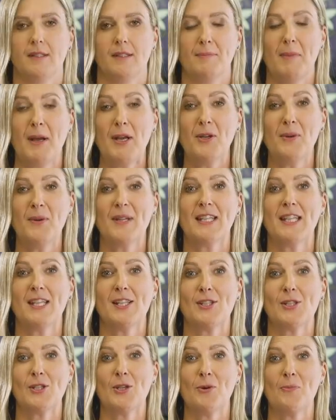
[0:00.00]
By doing
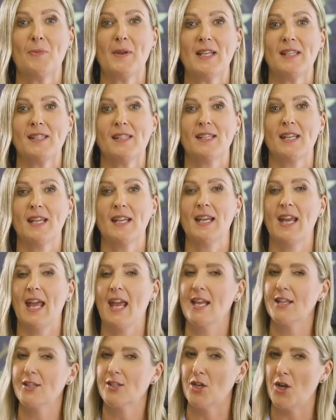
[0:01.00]
this, you'll be seen
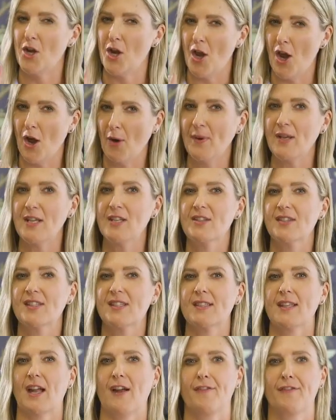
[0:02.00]
as knowing your
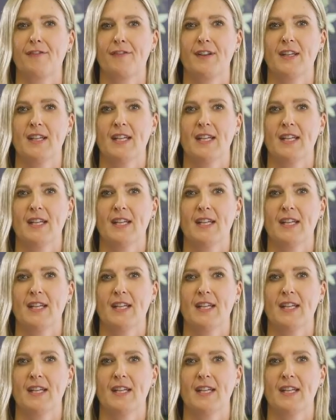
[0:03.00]
stuff,